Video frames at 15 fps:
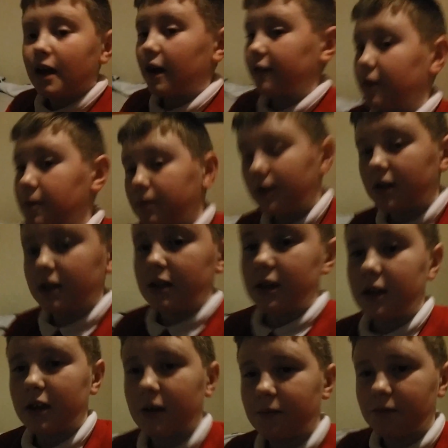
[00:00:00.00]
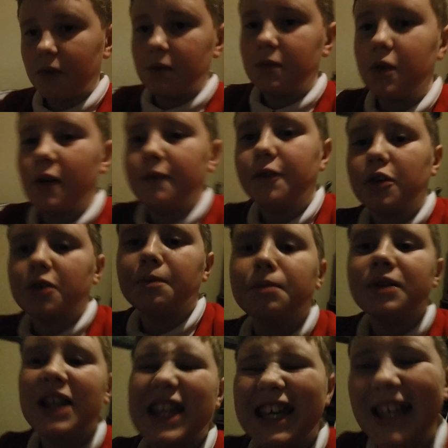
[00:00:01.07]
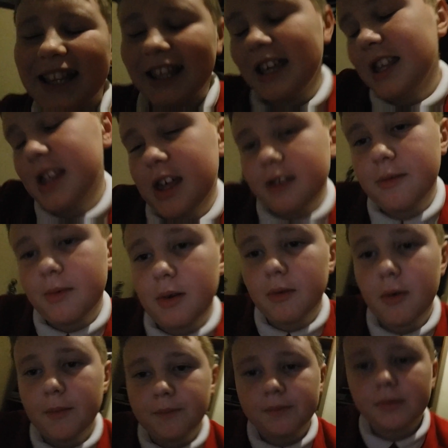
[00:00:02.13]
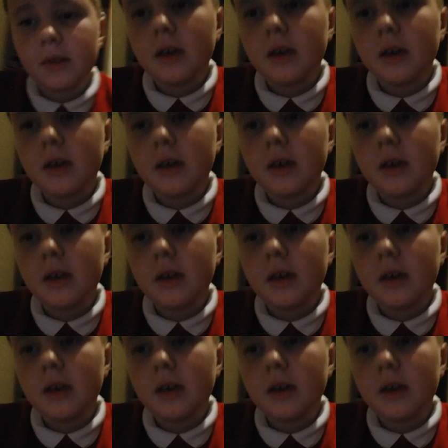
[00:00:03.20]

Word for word: I completely, I'm, I'm not, I've not completely changed my room